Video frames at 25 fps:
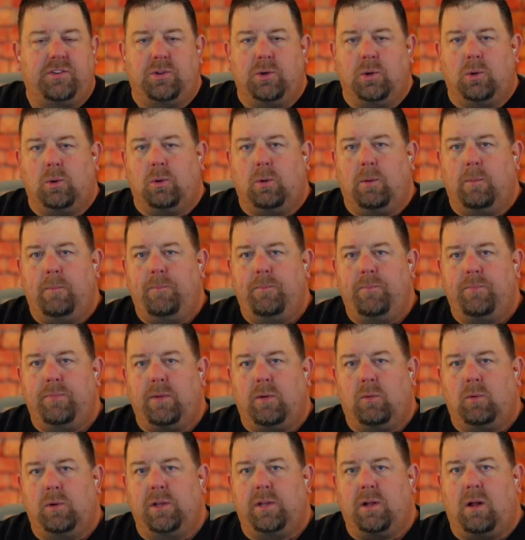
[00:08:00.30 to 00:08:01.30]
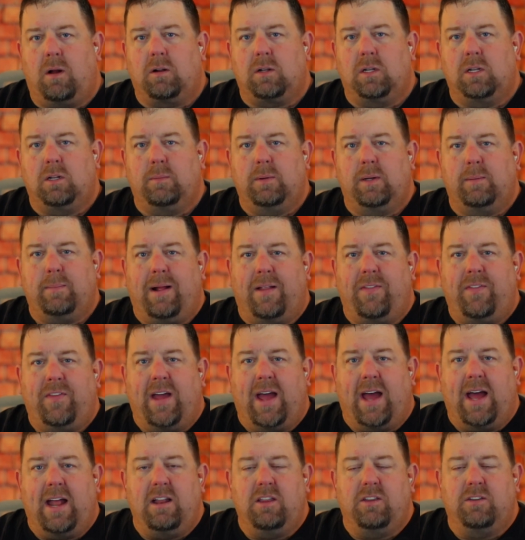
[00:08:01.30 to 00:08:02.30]
tool. I want to talk a little bit about
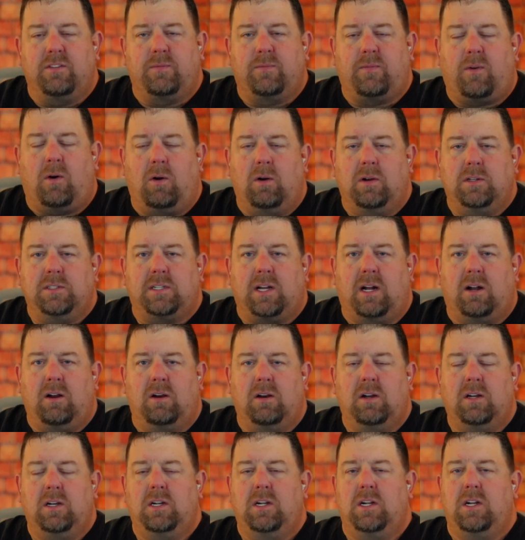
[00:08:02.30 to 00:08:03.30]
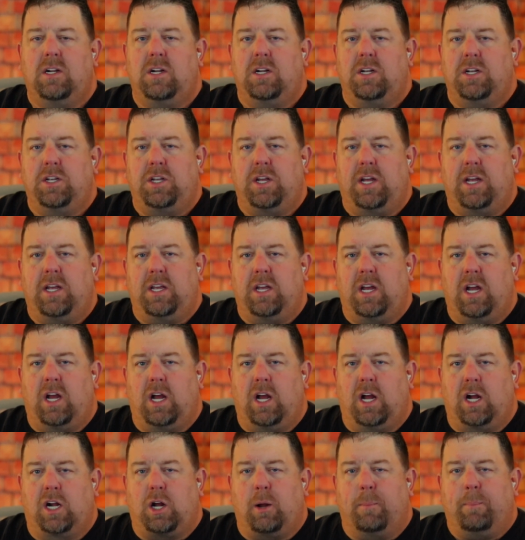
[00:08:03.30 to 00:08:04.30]
that as far as a
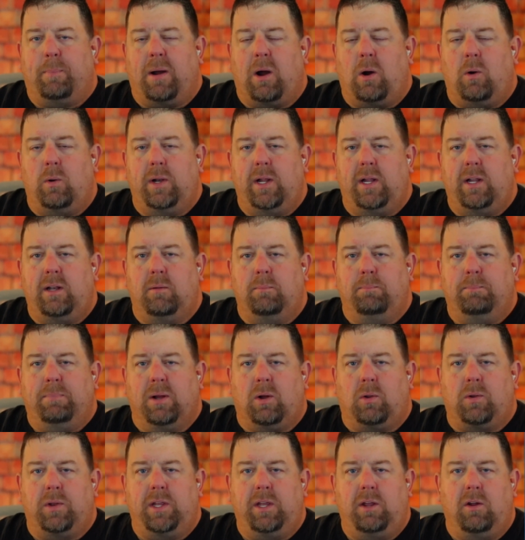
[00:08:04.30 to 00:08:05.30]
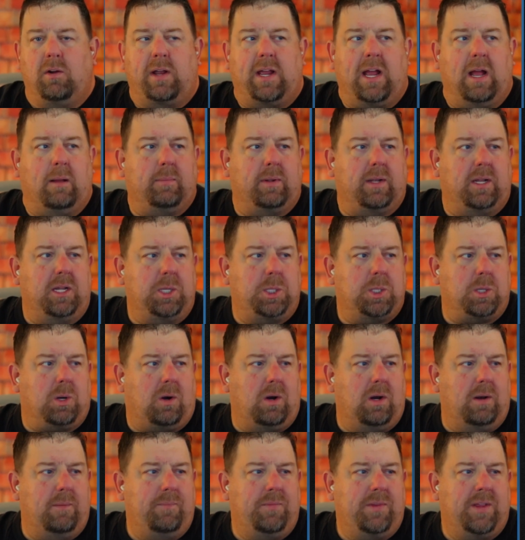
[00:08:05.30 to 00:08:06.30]
component in building your accountability
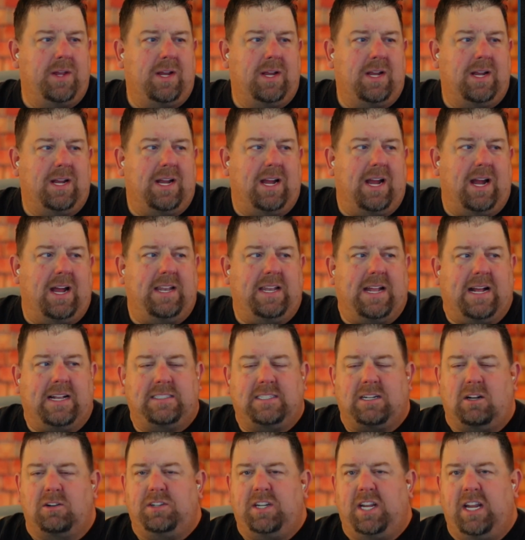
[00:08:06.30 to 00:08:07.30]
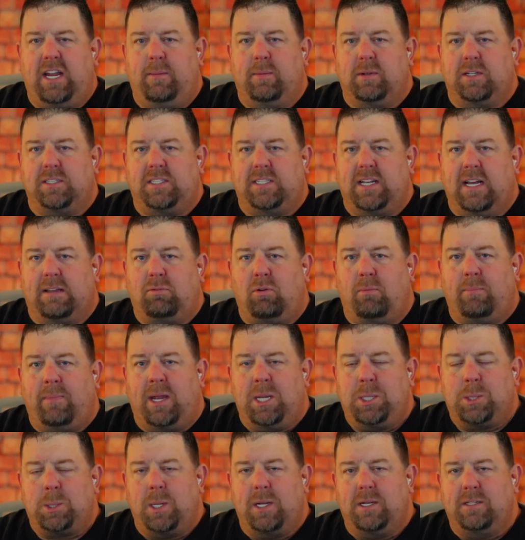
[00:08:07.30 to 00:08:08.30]
chart. And that's our team assessment
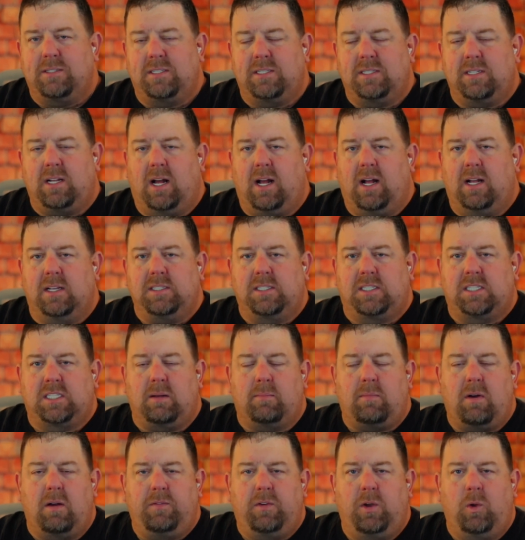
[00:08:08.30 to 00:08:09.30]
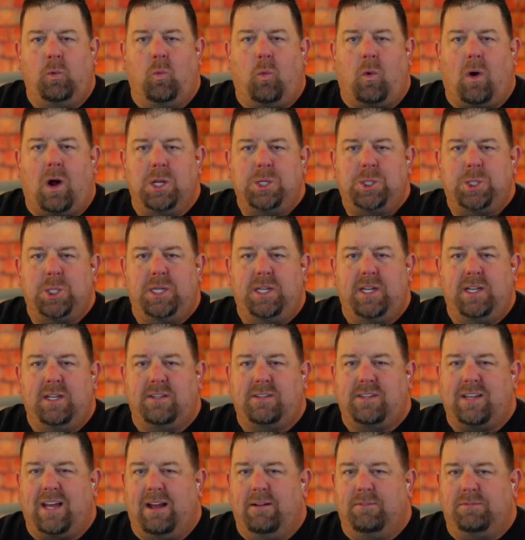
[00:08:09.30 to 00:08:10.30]
matrix. Some of you watching
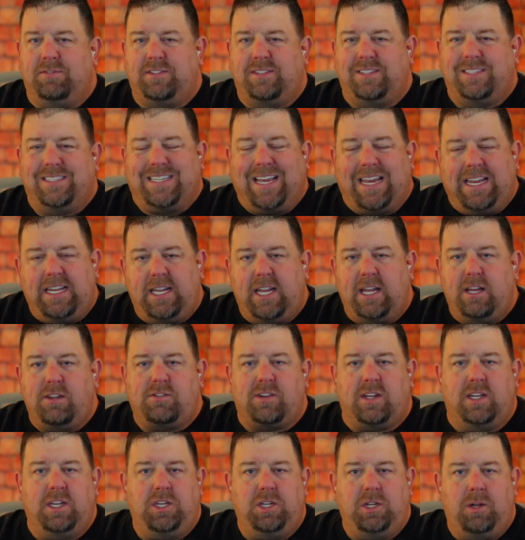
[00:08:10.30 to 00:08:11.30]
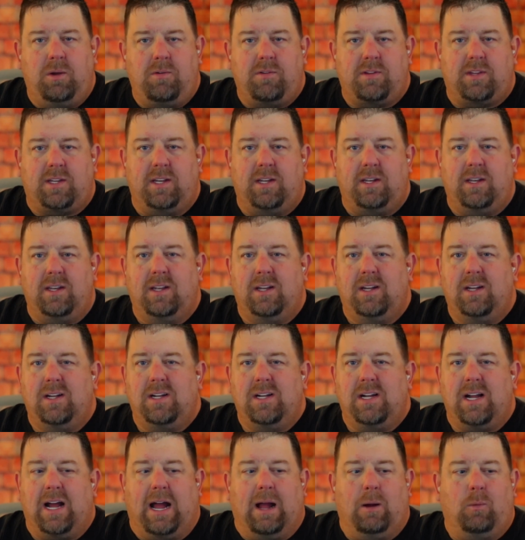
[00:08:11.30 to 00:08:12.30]
this have seen this and used it.
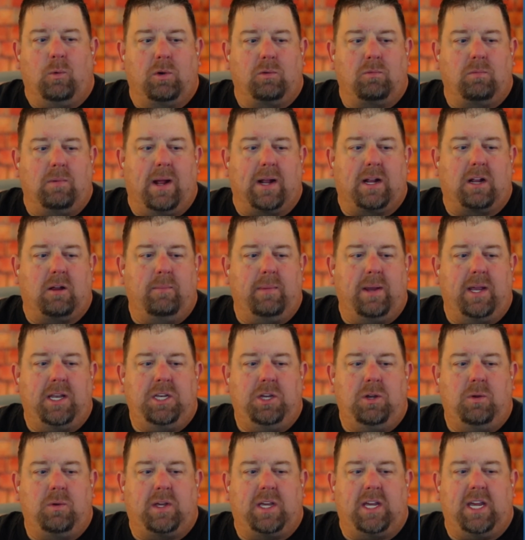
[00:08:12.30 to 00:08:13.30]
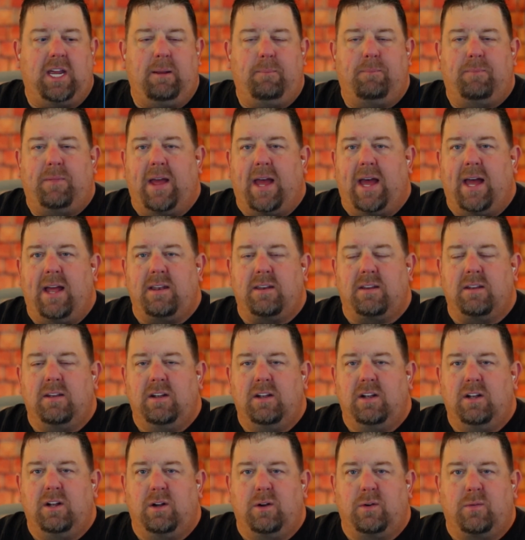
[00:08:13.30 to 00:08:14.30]
I would recommend you keep that
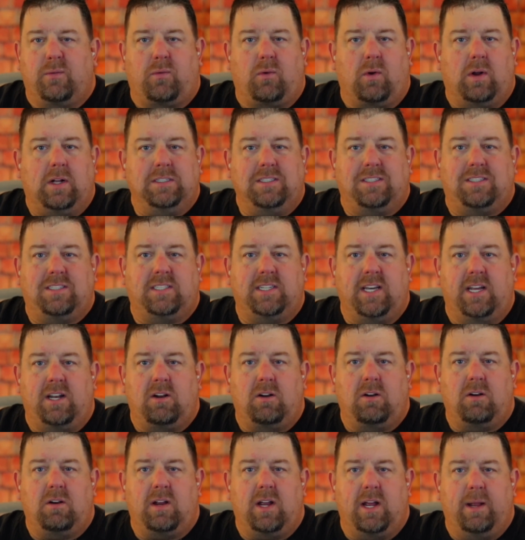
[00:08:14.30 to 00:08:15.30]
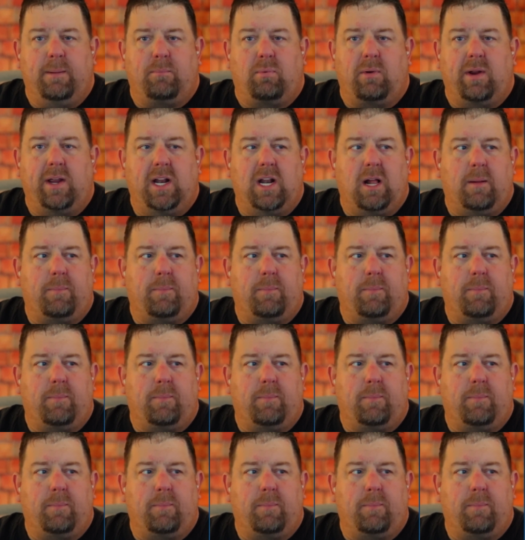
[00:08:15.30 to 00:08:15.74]
front and center and bring it